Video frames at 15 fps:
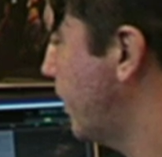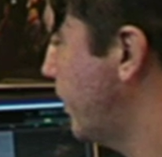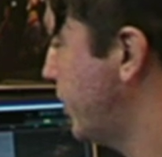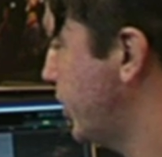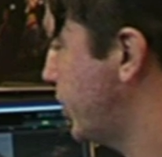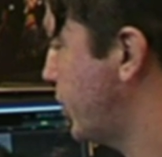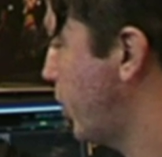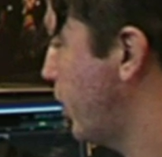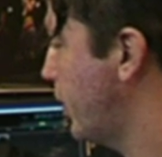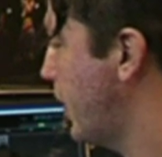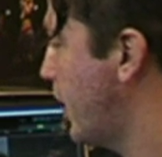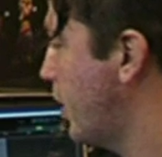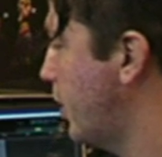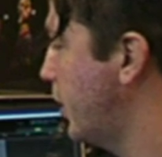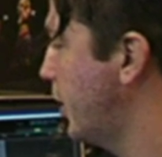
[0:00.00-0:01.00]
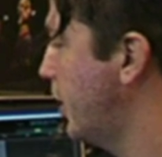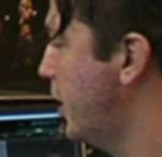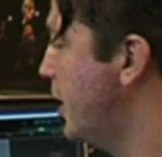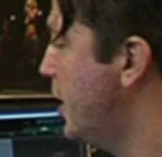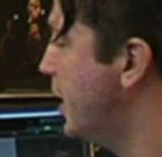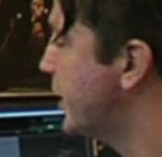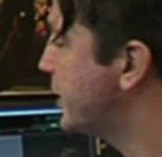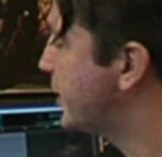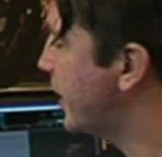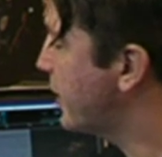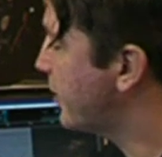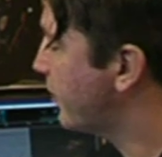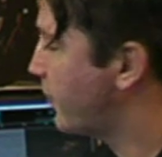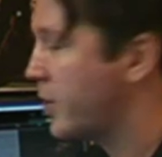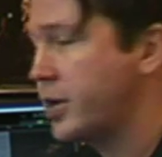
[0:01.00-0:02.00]
I would just turn that on, set
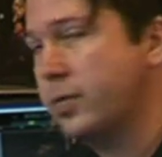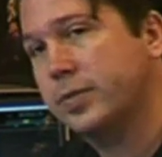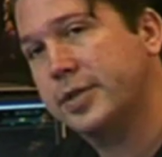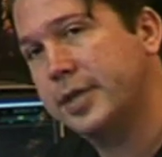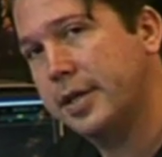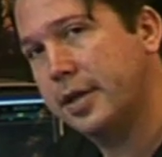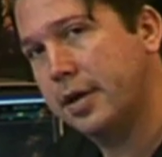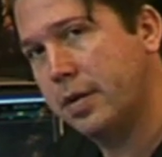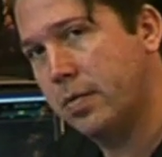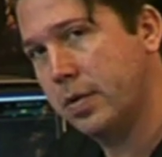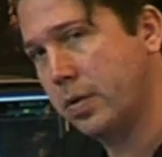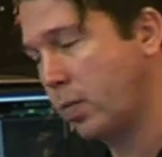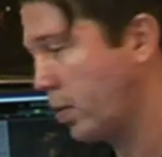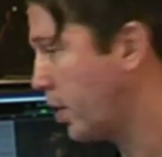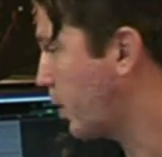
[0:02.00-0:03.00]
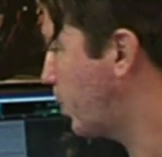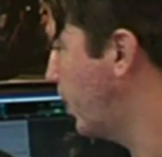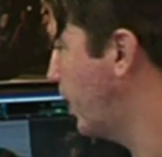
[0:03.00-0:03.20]
the frequency that I want to work